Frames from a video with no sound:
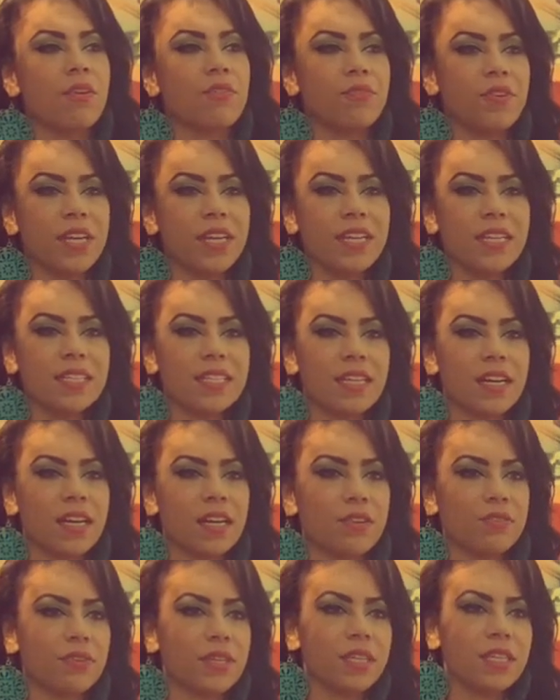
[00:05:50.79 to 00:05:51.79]

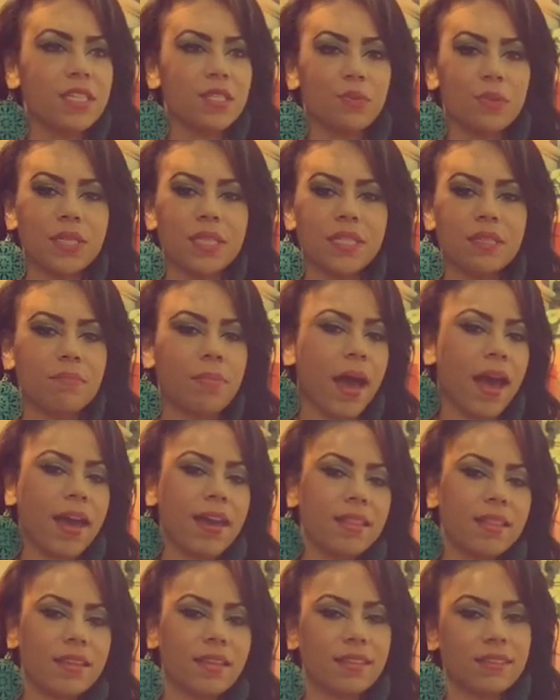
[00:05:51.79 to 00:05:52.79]
Venus wants to
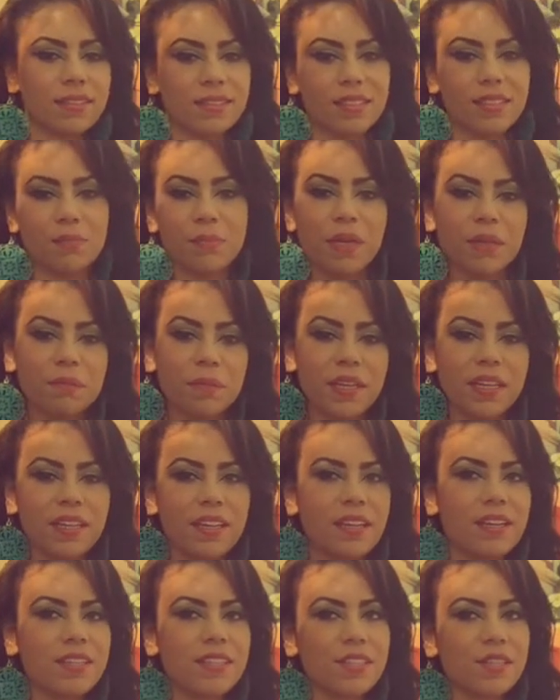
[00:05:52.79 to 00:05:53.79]
buy things and spend
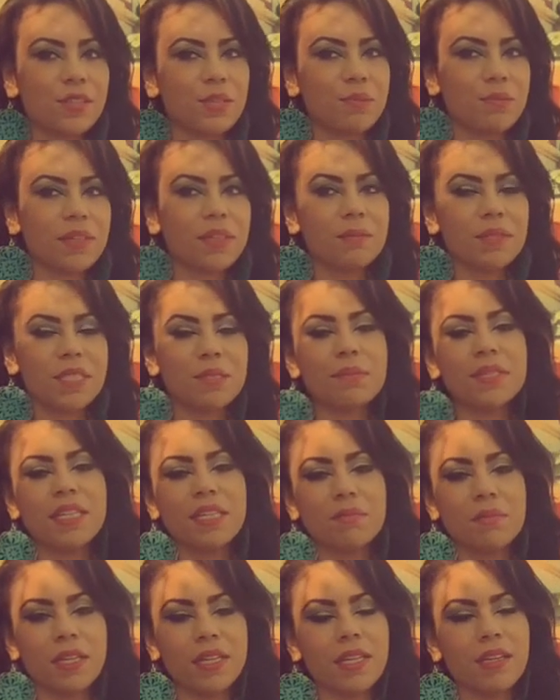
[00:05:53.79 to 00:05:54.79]
money, so you might be
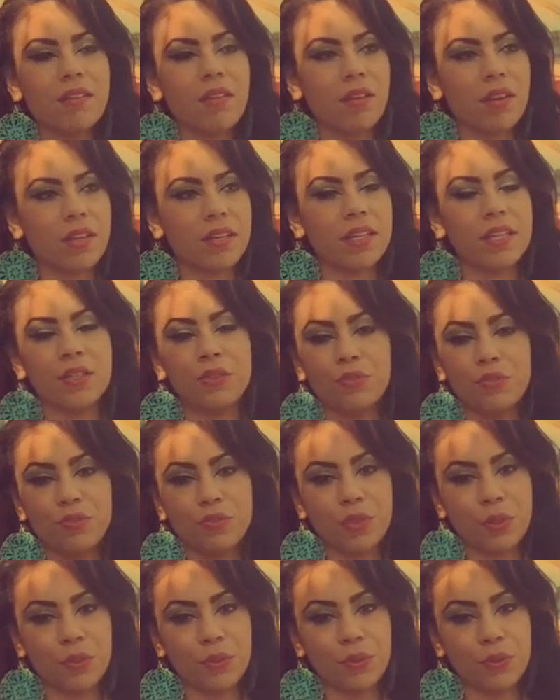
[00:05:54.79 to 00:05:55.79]
spending money on a new
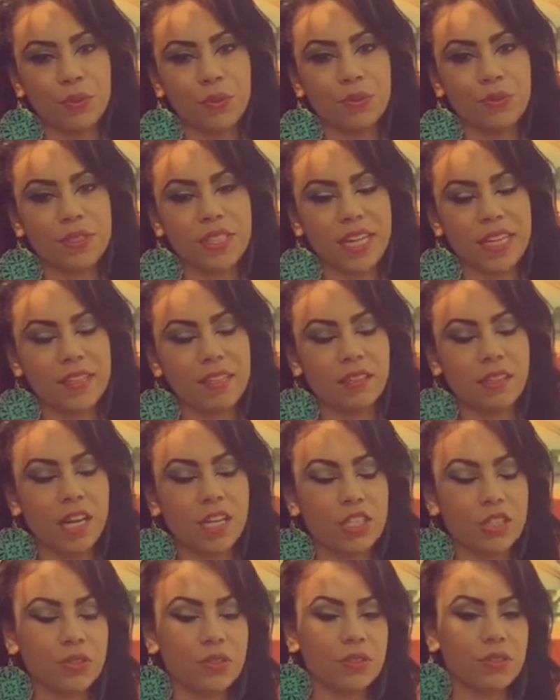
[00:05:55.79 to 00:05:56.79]
phone or a new
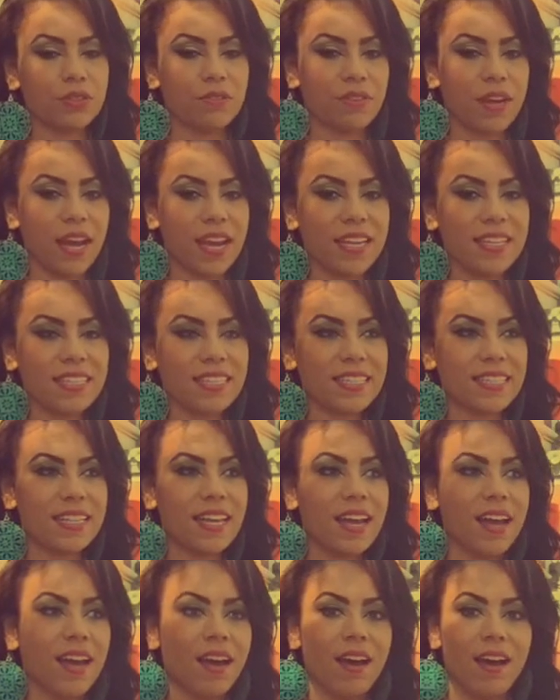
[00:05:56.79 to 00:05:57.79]
technological device
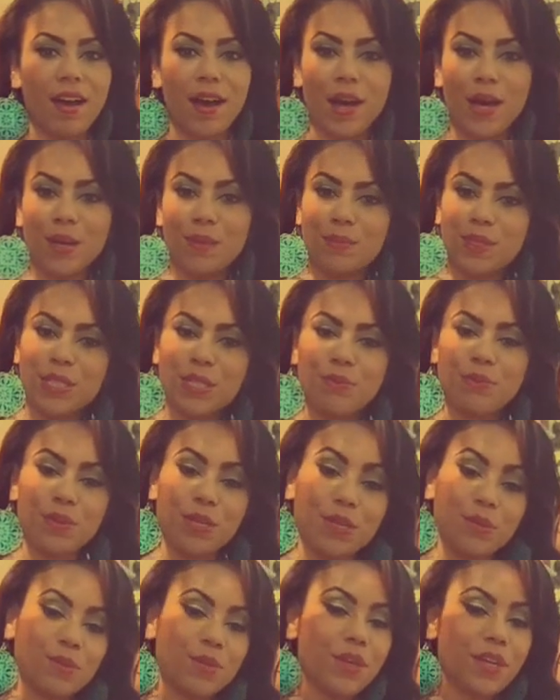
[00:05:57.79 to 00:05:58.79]
to
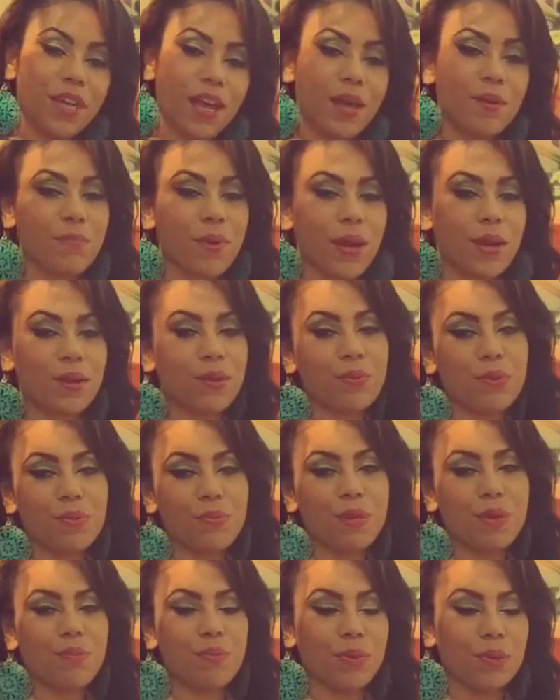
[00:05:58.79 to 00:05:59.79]
communicate better with
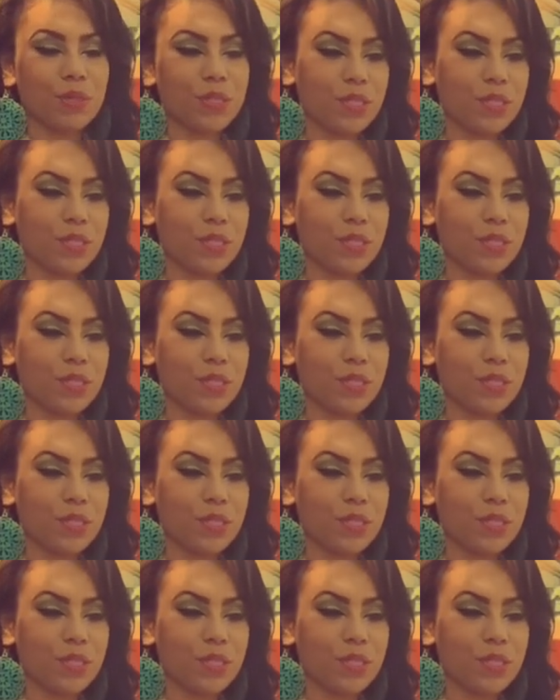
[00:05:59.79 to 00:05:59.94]
people.